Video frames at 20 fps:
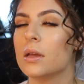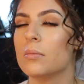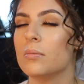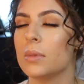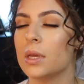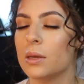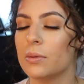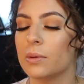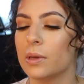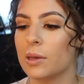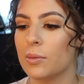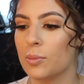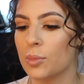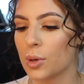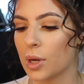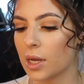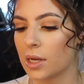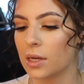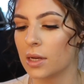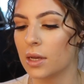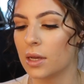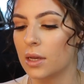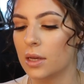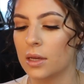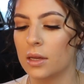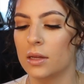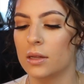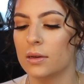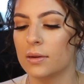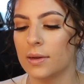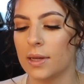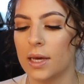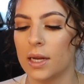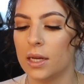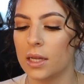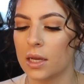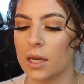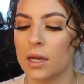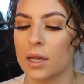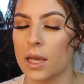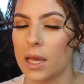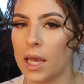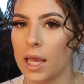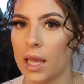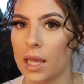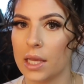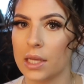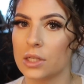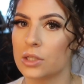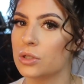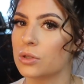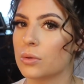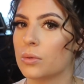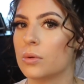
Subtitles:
me being pregnant at a young age,